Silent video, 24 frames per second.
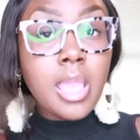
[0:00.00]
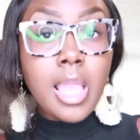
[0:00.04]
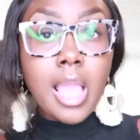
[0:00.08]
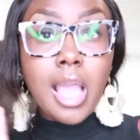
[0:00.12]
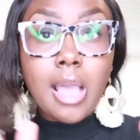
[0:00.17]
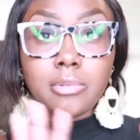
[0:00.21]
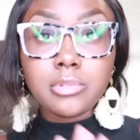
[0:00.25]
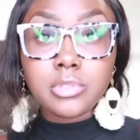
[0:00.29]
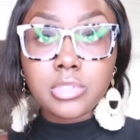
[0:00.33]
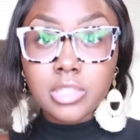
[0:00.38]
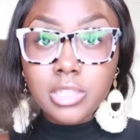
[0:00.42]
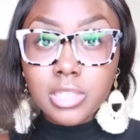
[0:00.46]

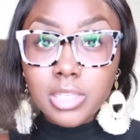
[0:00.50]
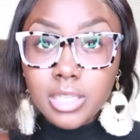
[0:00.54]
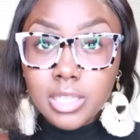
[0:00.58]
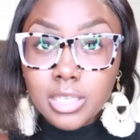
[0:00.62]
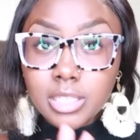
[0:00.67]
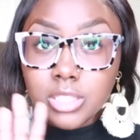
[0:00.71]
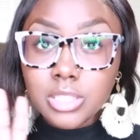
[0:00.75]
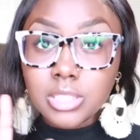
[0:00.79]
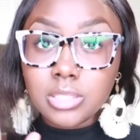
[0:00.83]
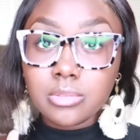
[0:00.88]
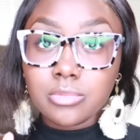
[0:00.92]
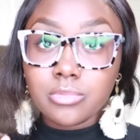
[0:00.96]
I was
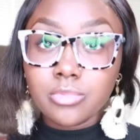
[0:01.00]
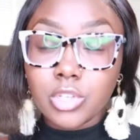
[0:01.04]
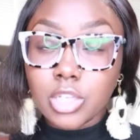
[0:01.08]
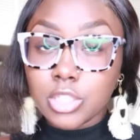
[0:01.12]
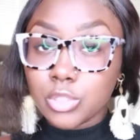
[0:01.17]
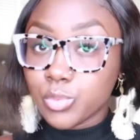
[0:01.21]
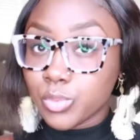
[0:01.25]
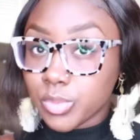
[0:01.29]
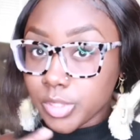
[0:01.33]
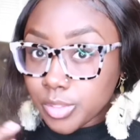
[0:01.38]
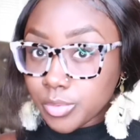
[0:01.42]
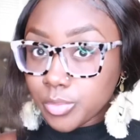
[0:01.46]
looking
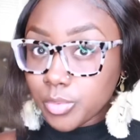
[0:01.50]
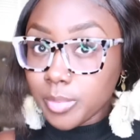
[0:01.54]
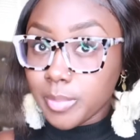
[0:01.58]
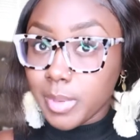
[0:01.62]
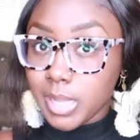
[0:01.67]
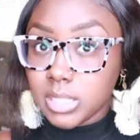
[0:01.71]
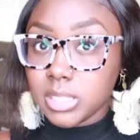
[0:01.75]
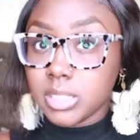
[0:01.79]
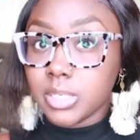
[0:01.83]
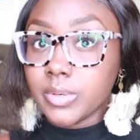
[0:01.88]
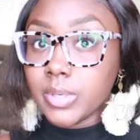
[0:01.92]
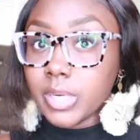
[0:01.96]
because we're we're
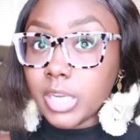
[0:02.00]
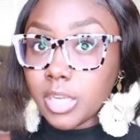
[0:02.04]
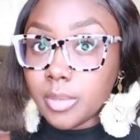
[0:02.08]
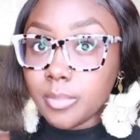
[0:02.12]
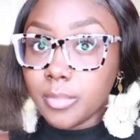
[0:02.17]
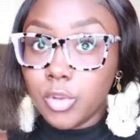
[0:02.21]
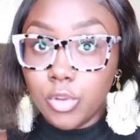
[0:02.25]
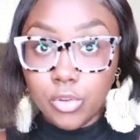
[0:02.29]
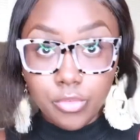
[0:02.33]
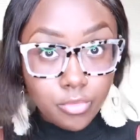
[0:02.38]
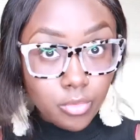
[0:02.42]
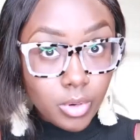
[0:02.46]
about to get ready to
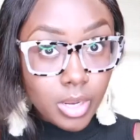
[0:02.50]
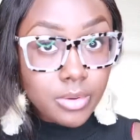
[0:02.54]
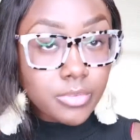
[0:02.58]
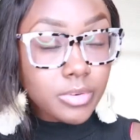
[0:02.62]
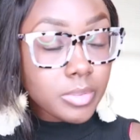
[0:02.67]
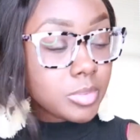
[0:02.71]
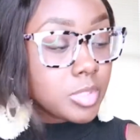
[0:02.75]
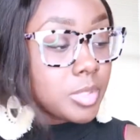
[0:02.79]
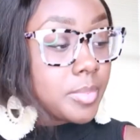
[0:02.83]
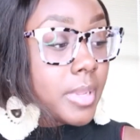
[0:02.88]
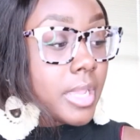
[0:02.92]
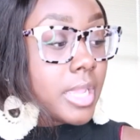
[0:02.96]
move away
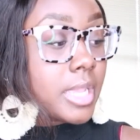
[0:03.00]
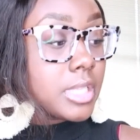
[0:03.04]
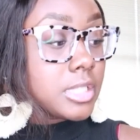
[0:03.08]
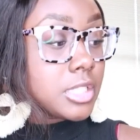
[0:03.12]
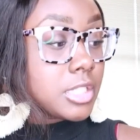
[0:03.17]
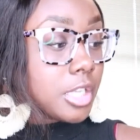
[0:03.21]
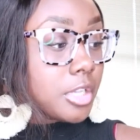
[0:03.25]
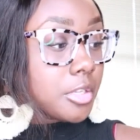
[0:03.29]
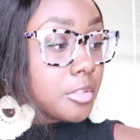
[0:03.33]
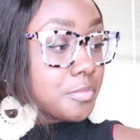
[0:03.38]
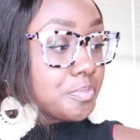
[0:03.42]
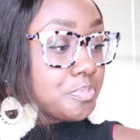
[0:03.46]
from Japan,
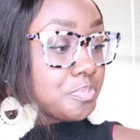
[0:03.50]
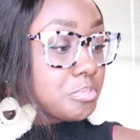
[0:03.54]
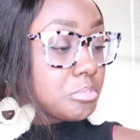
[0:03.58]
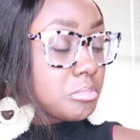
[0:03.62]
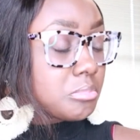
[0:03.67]
so